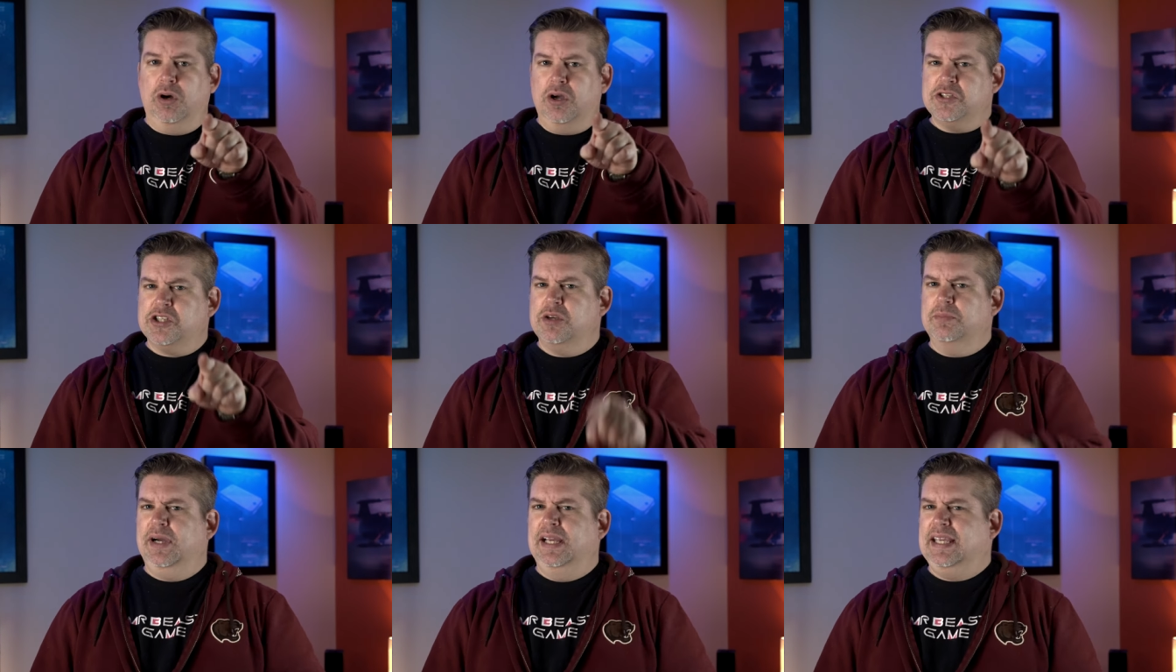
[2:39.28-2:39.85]

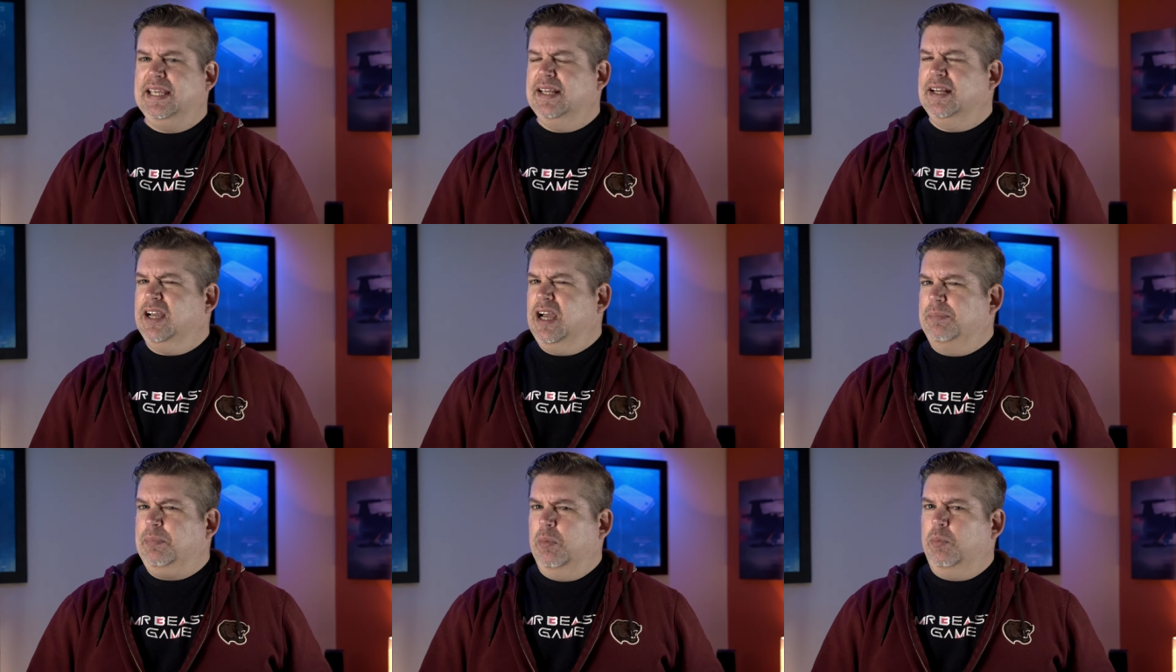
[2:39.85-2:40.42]
also might get a
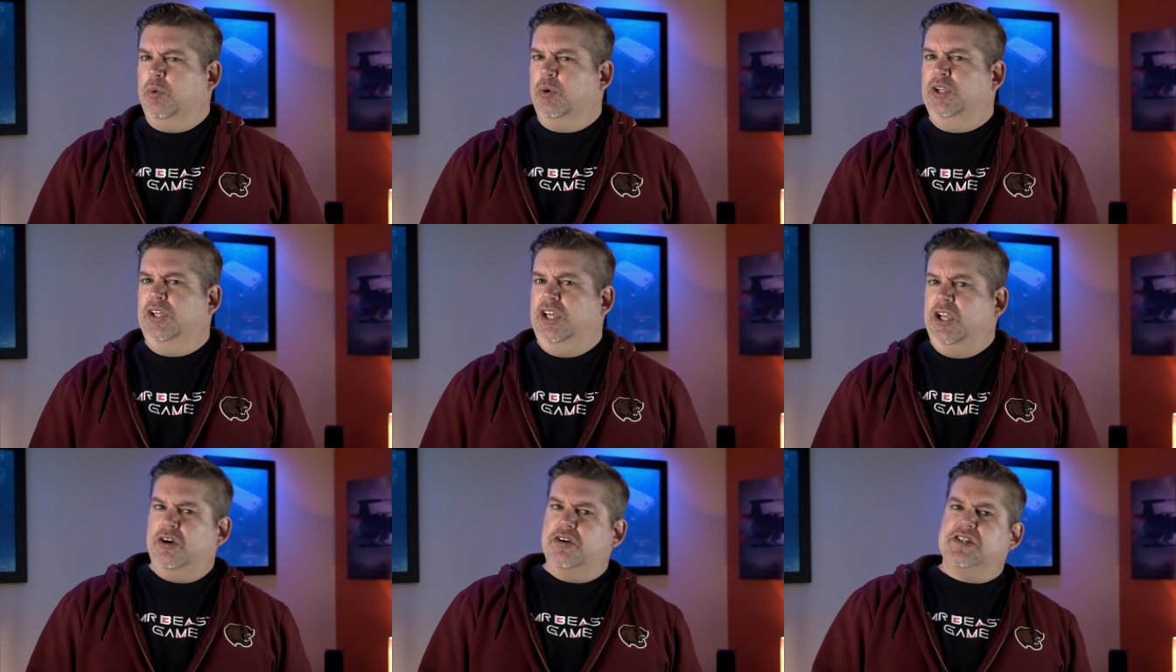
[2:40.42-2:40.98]
couple more
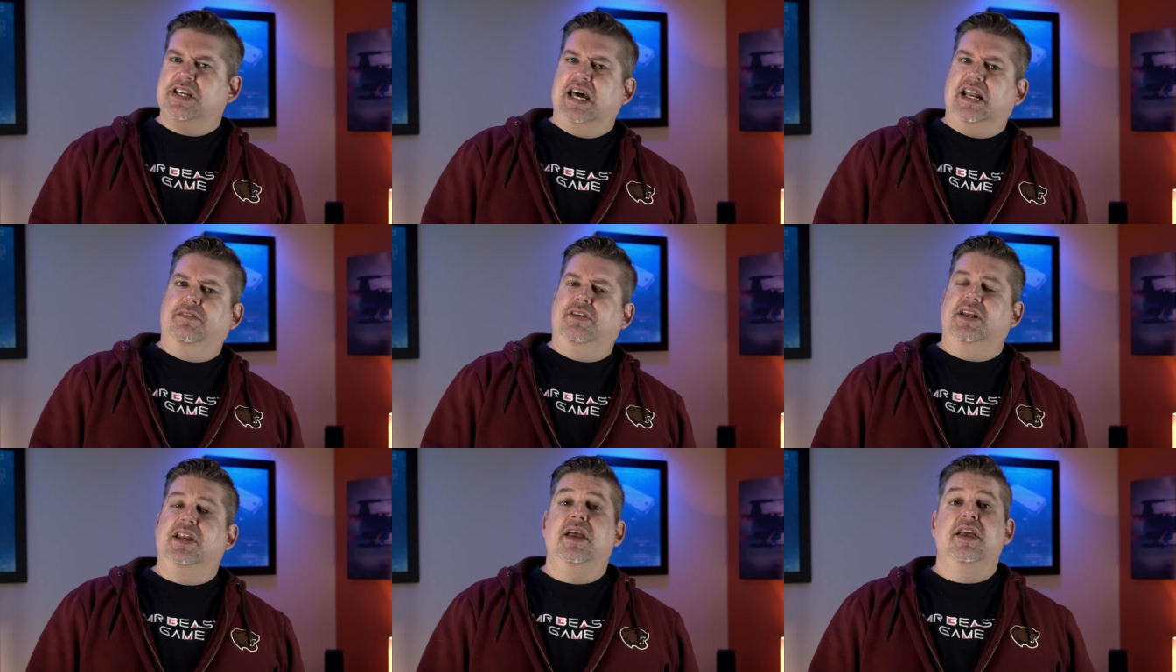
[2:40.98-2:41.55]
years out
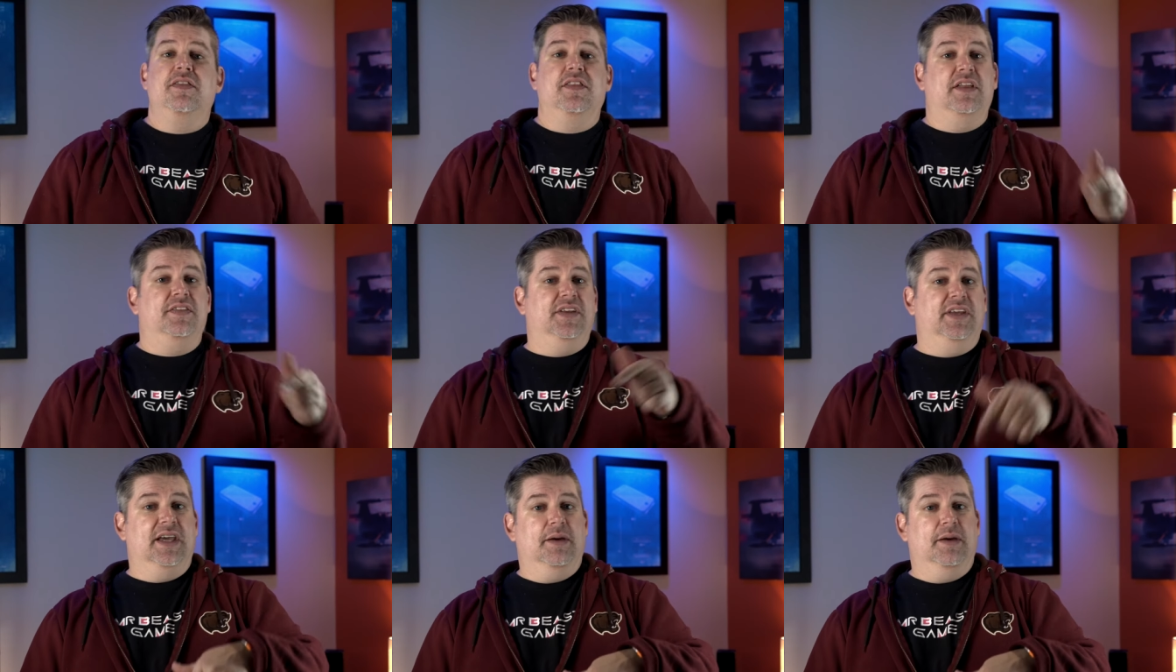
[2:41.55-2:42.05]
of it than the